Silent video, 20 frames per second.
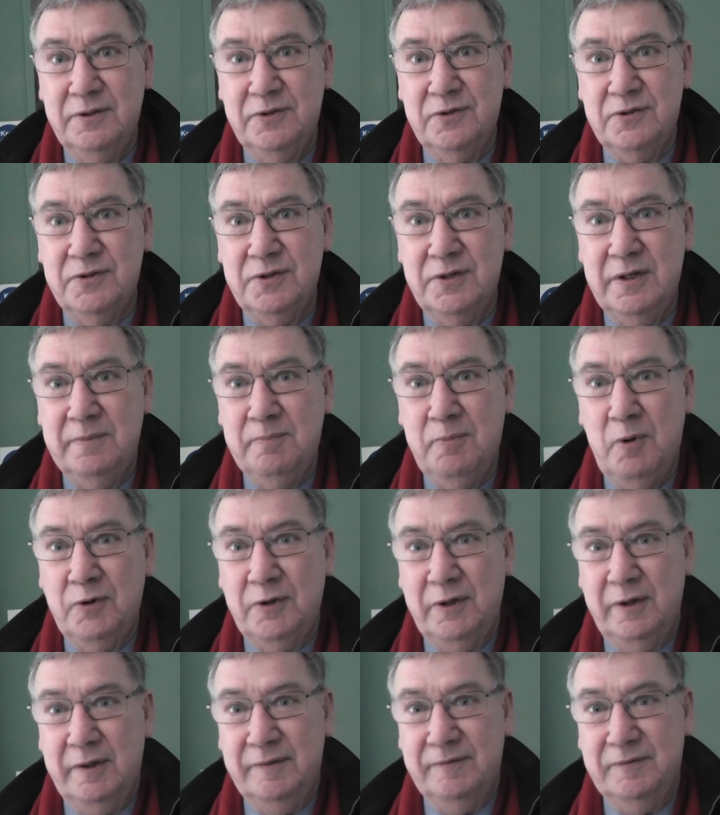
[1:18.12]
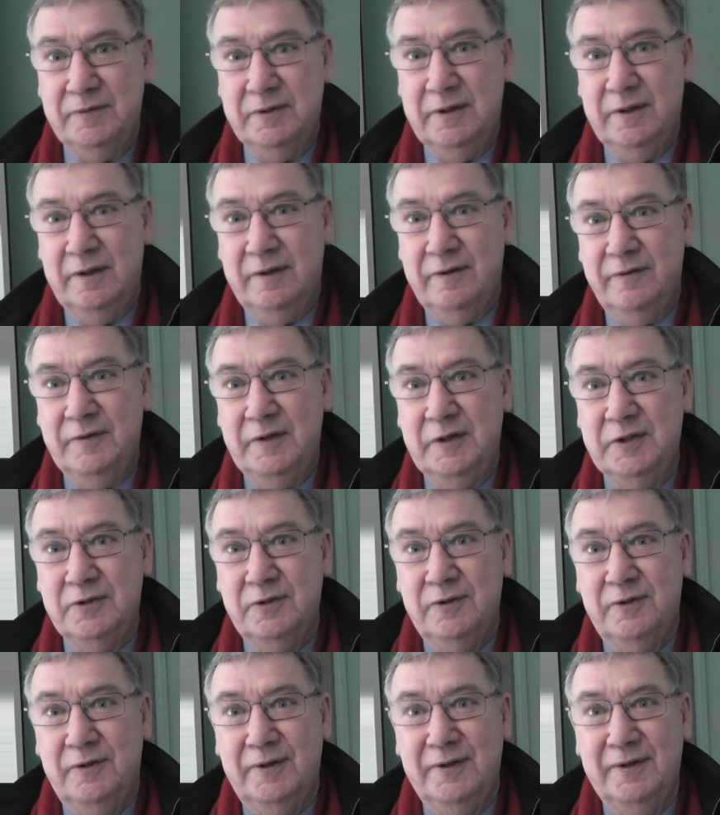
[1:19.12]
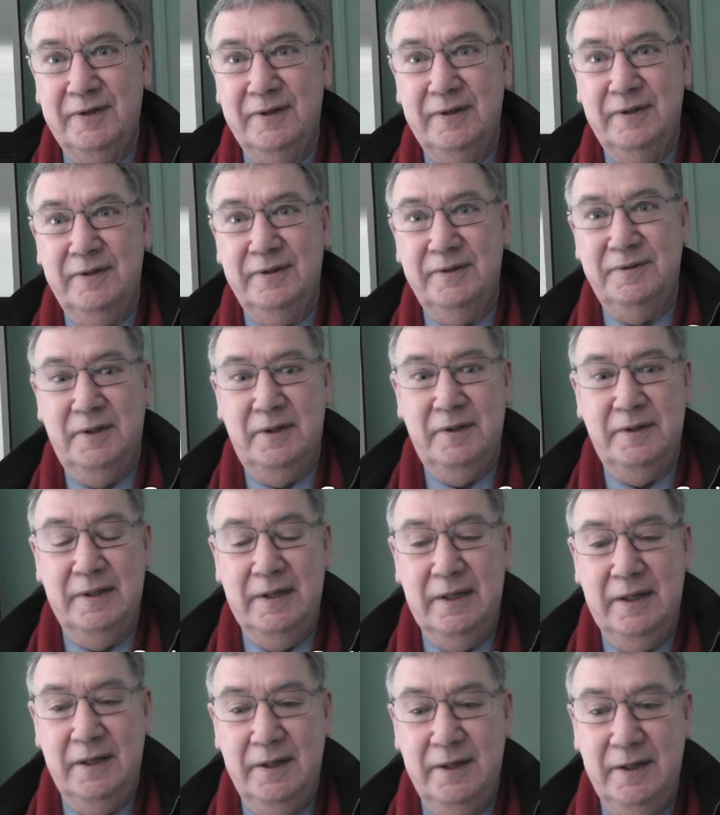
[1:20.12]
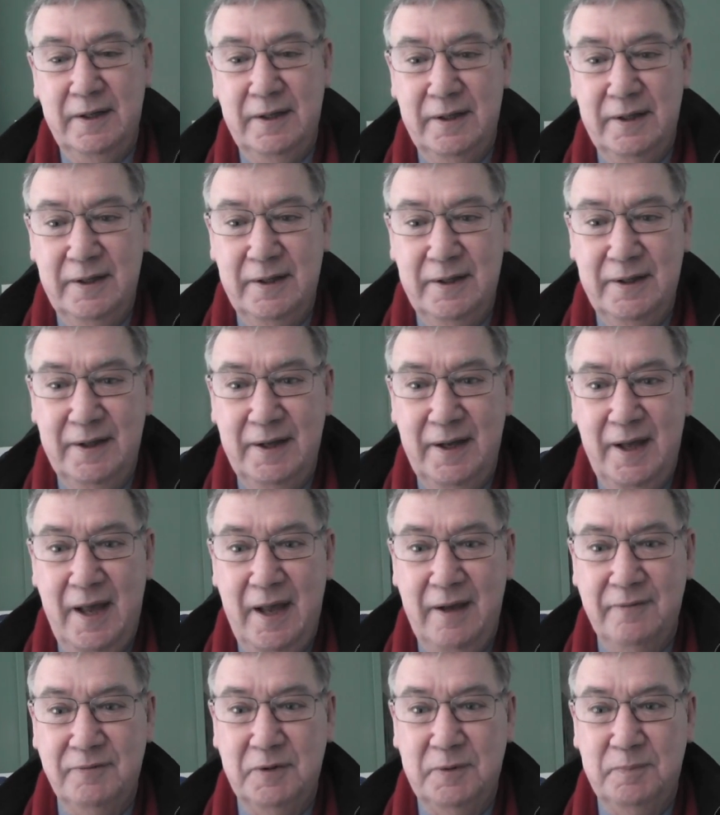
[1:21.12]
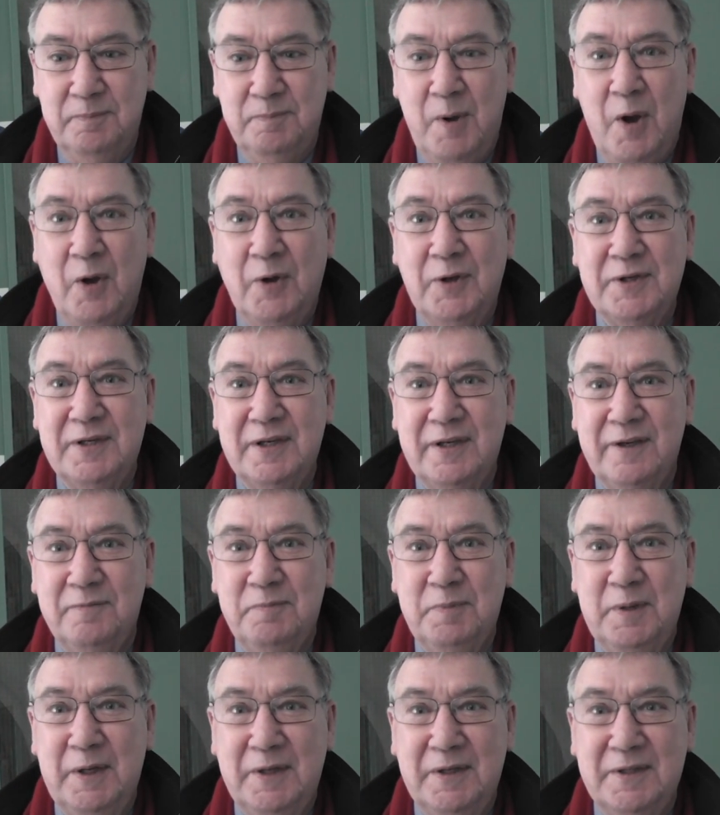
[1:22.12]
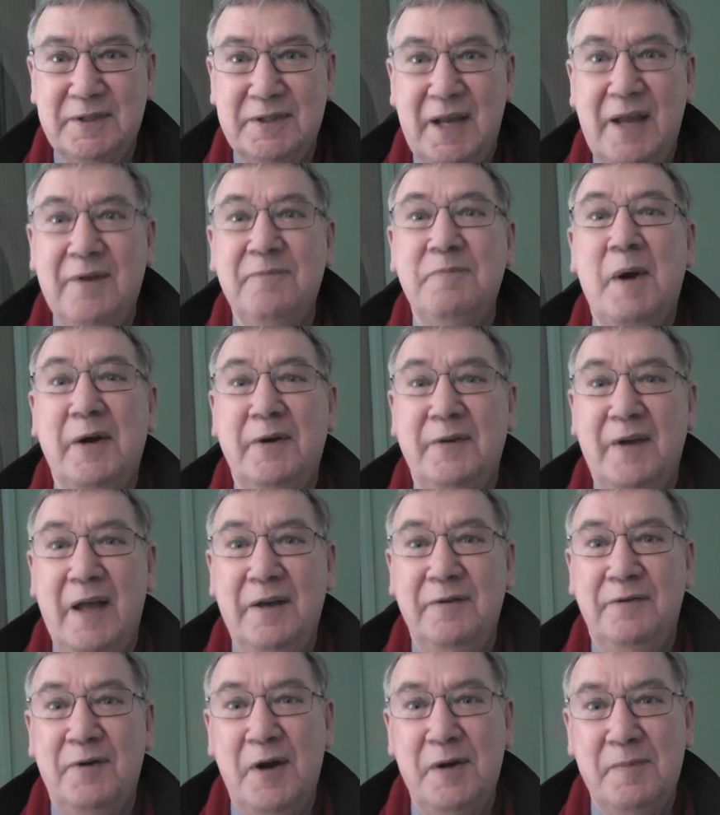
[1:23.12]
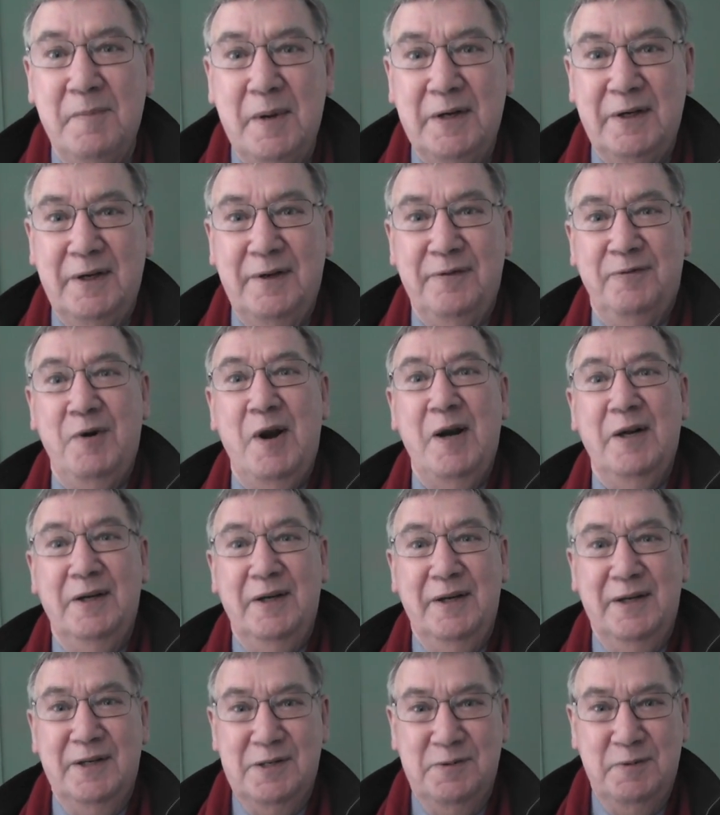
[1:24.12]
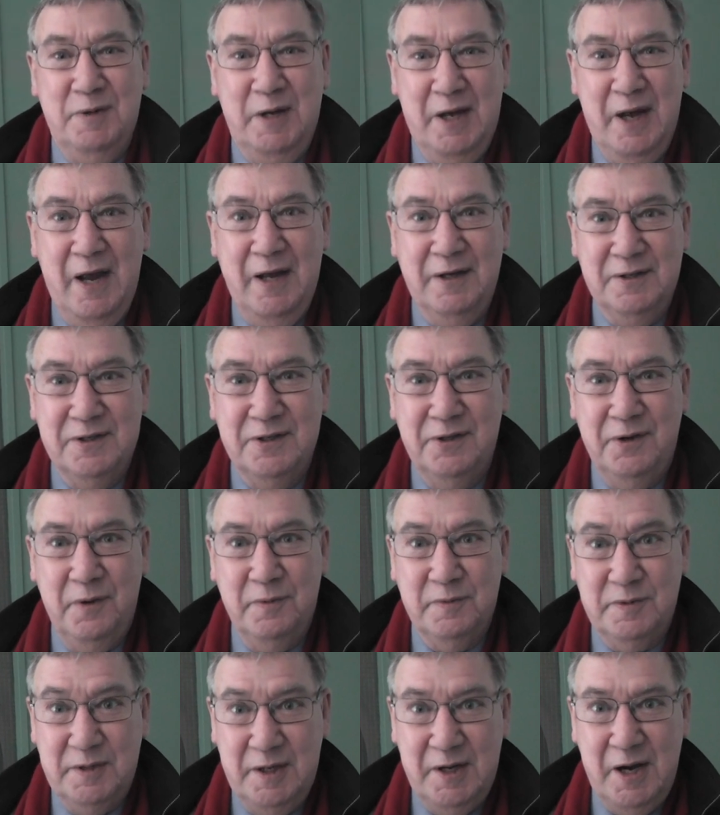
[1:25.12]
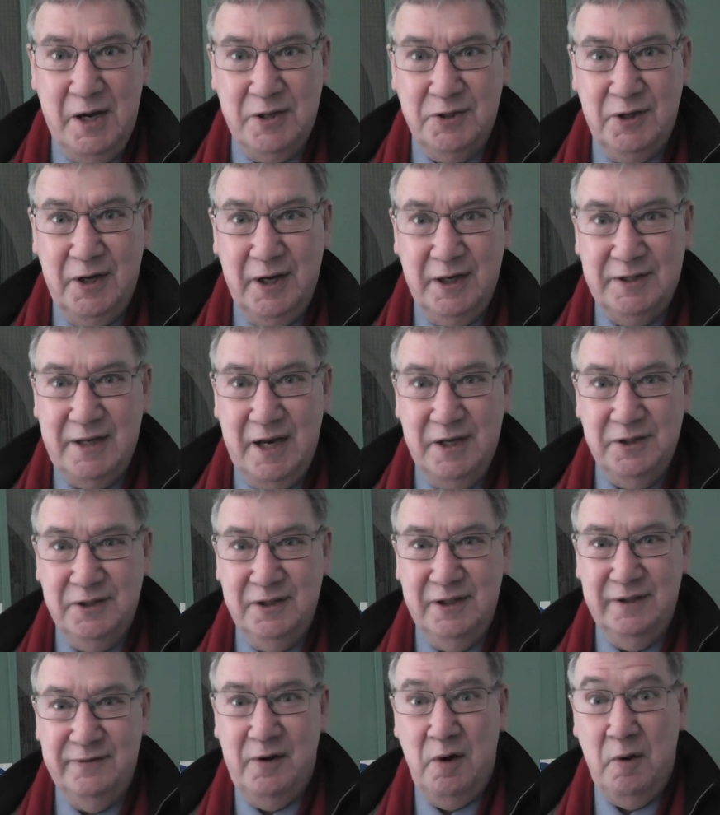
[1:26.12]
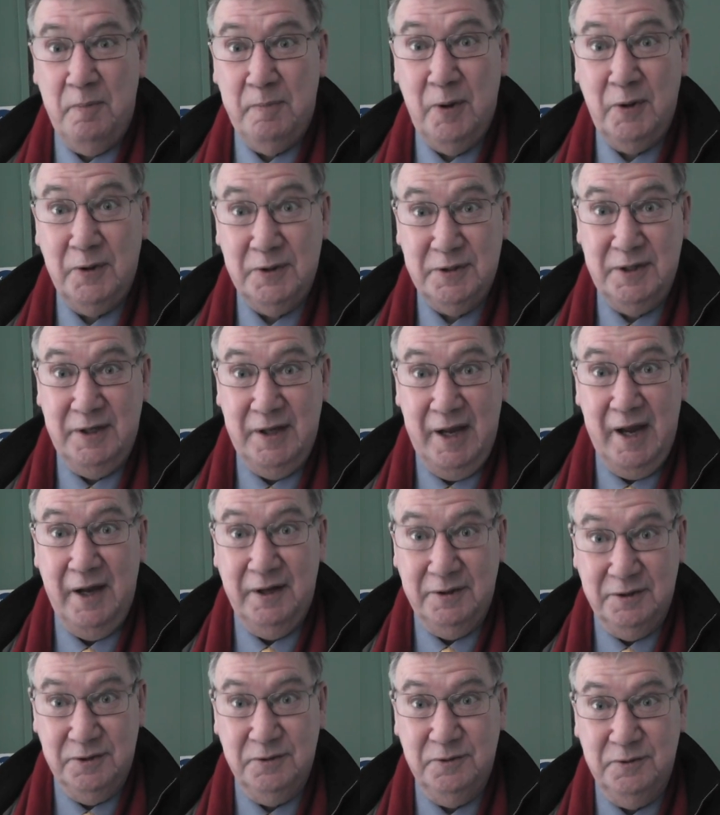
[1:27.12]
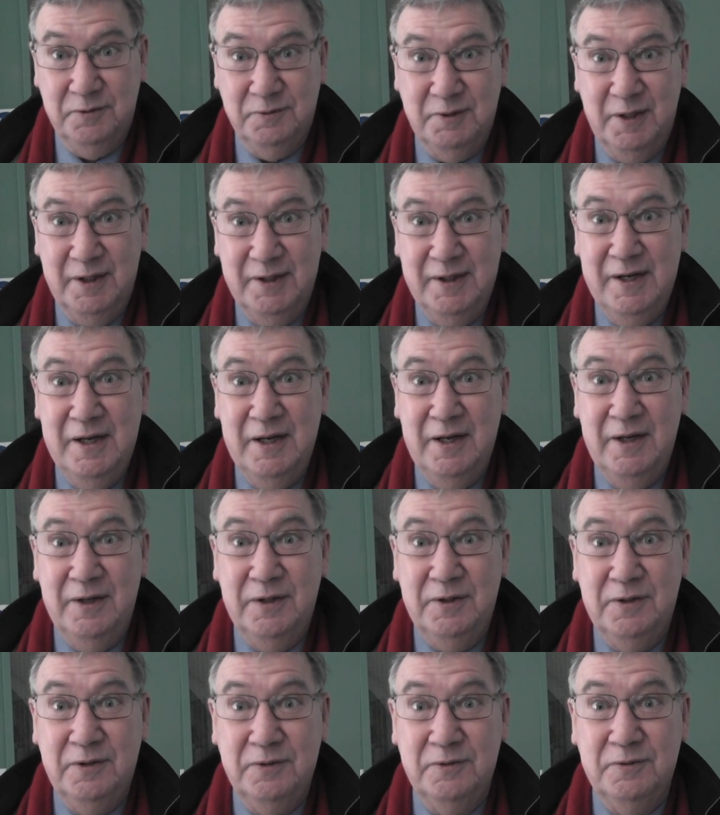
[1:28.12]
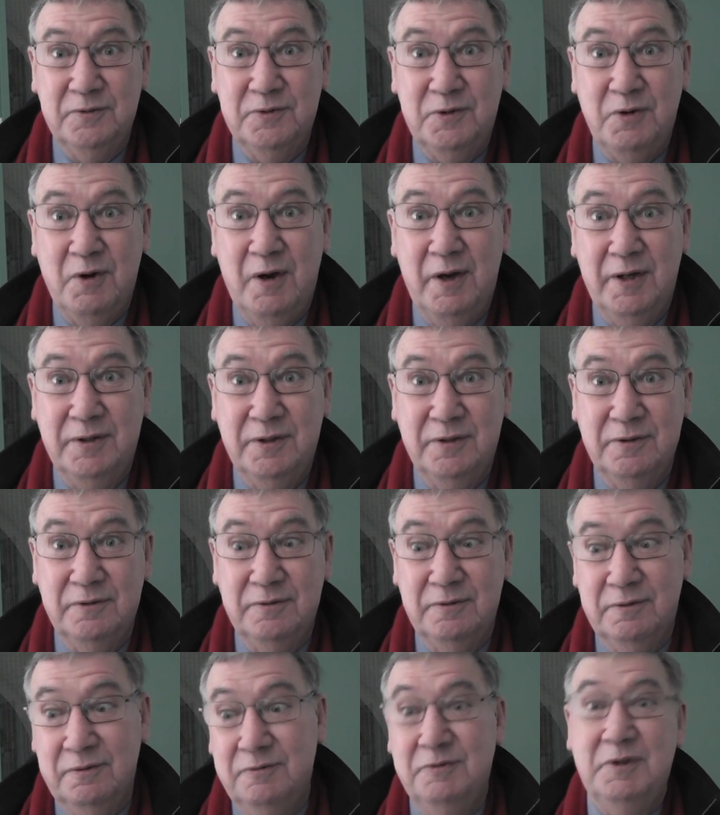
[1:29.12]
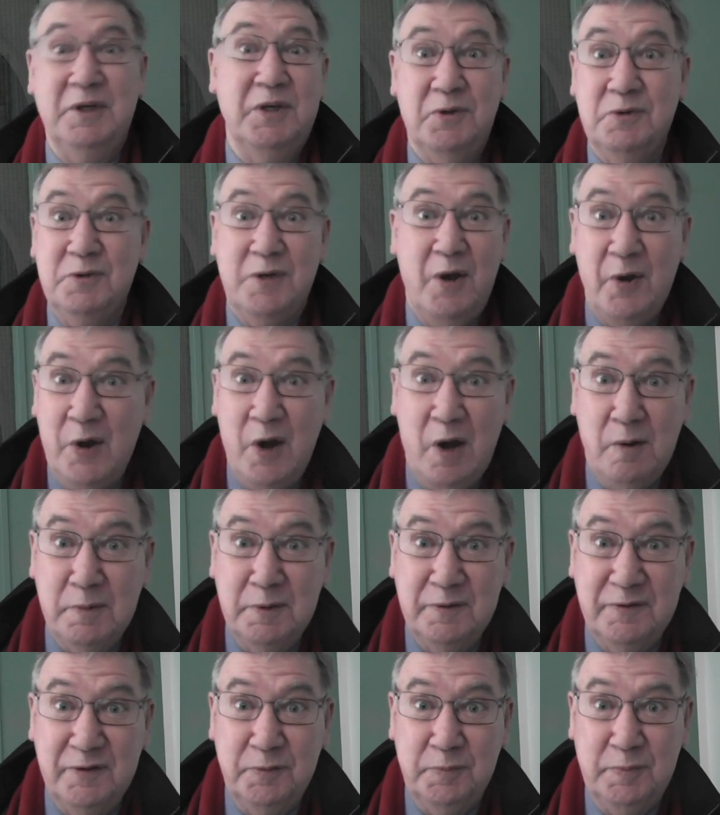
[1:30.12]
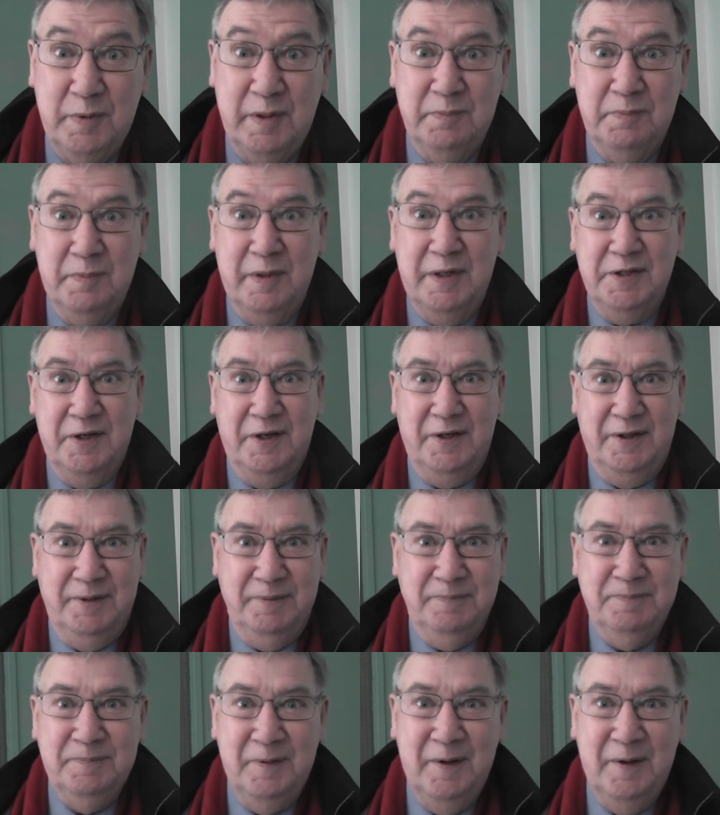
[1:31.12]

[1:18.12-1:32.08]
The trustee body of the village hall have a policy of being as environmentally friendly as we can, so it was a natural extension of our policy there to try to reduce our carbon footprint, basically.